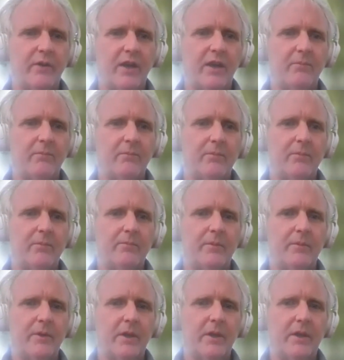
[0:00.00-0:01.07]

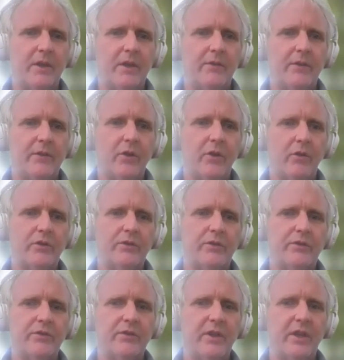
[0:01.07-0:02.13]
The
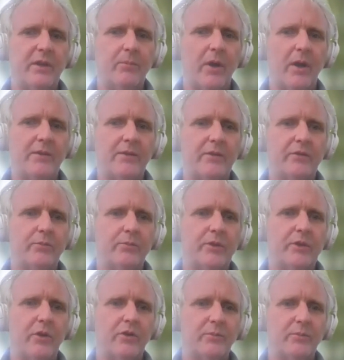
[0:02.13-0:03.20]
doctors nearby at the
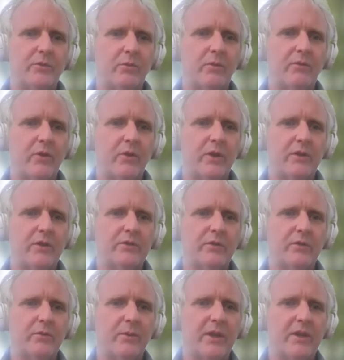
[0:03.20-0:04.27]
Dubti Hospital were very
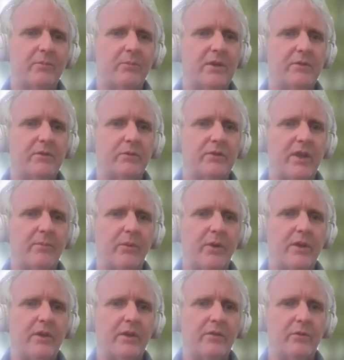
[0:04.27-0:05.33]
concerned about a measles
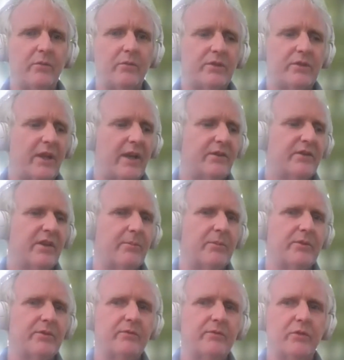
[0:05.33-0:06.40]
outbreak, and there was large
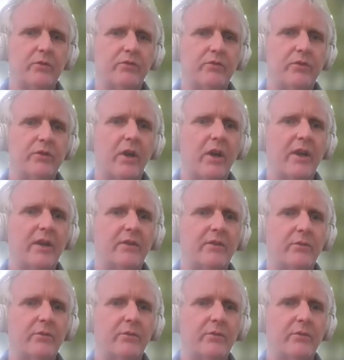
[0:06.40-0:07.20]
numbers of children dying.